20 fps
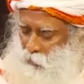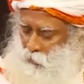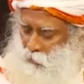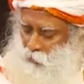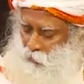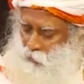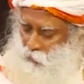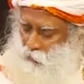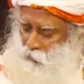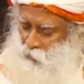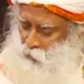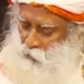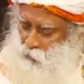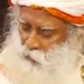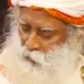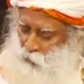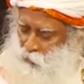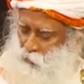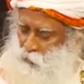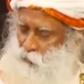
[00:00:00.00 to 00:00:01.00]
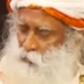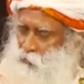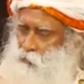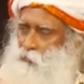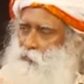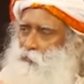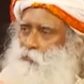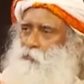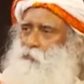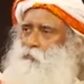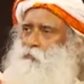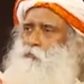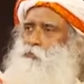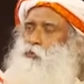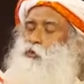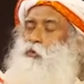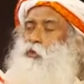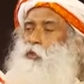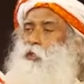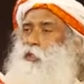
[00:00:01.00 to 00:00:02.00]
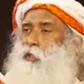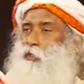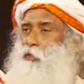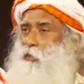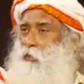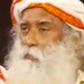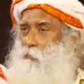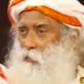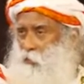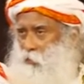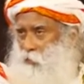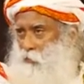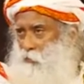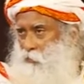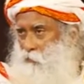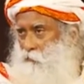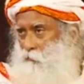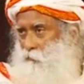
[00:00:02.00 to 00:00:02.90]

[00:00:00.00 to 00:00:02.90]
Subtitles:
Are you going to school to learn something